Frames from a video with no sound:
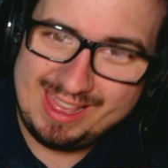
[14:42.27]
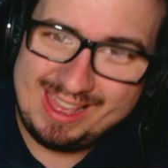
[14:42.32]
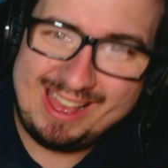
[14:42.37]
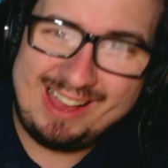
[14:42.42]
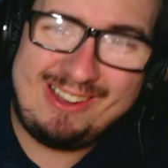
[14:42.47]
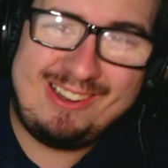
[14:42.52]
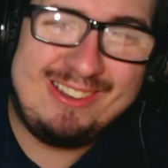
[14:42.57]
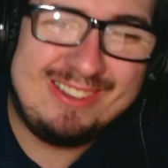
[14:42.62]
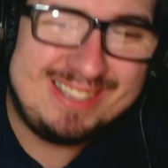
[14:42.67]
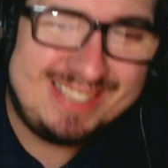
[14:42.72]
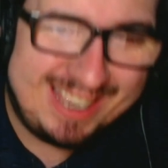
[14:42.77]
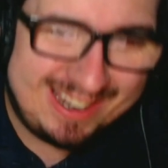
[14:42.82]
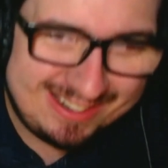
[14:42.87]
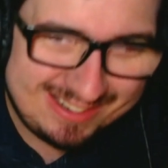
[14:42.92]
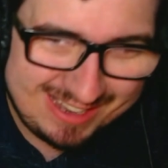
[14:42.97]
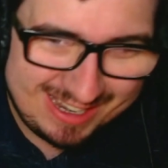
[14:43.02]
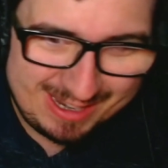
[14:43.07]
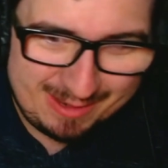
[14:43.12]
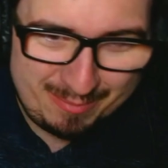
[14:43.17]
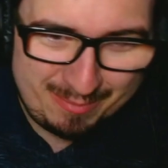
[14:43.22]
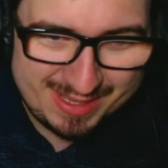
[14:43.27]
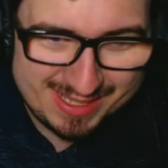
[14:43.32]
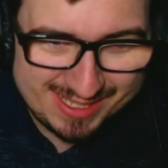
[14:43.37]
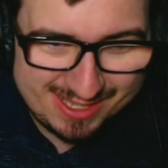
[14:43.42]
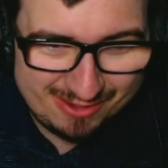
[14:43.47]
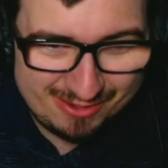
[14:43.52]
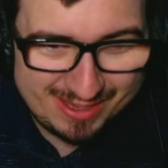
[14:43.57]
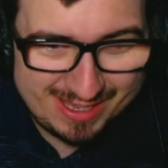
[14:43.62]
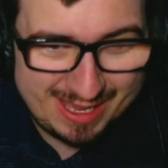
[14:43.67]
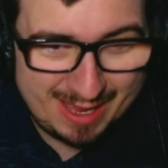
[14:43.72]
Oh, they're gonna be
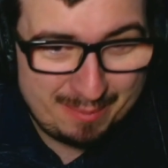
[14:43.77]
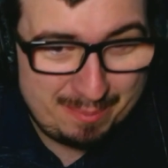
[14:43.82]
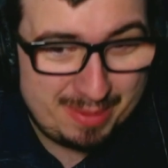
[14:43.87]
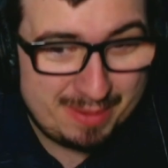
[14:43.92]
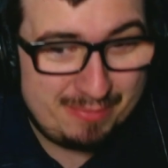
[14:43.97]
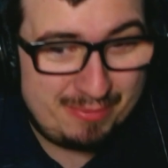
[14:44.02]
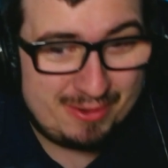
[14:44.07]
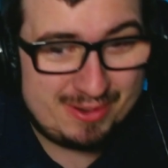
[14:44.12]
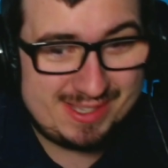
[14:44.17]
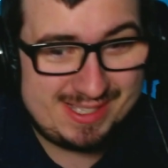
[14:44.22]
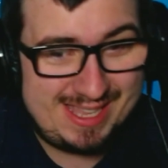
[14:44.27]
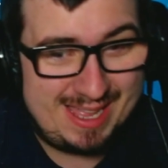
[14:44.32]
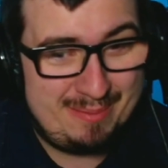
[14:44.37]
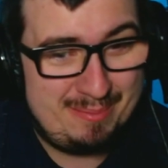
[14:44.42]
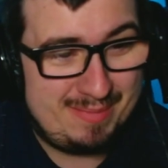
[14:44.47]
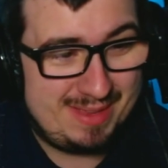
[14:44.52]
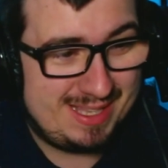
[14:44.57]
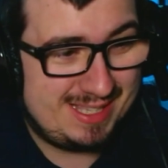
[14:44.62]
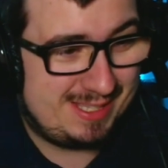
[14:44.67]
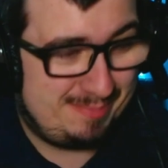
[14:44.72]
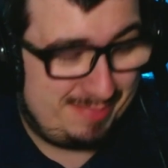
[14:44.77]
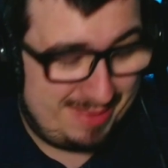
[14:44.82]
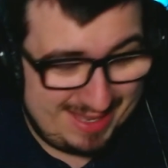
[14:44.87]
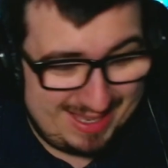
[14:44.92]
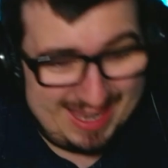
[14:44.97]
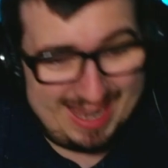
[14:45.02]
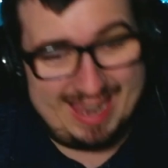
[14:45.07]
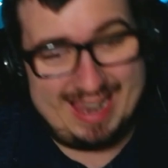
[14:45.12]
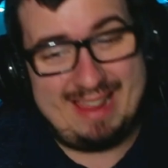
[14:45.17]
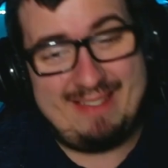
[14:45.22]
so happy for them. It's
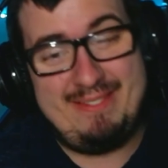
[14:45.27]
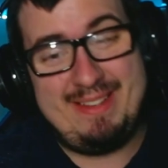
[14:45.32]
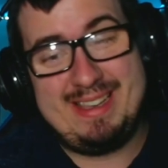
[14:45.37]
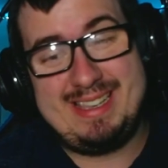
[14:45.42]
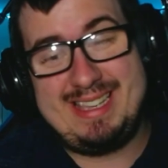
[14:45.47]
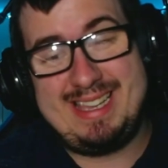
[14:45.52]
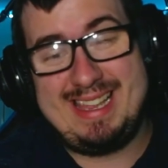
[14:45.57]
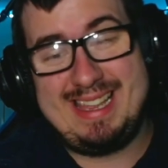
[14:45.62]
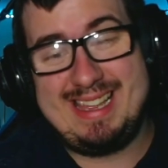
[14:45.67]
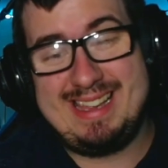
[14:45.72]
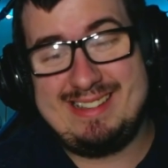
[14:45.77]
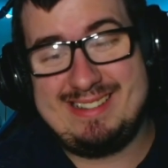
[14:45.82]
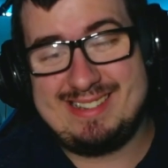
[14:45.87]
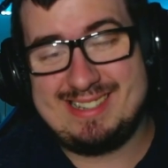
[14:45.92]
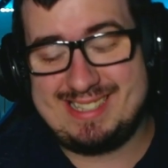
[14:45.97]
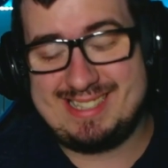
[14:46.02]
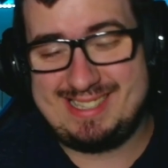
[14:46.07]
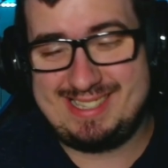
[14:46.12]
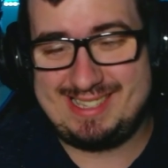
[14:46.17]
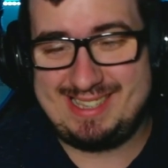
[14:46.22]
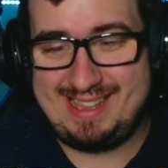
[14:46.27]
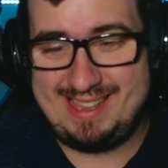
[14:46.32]
been 11 years!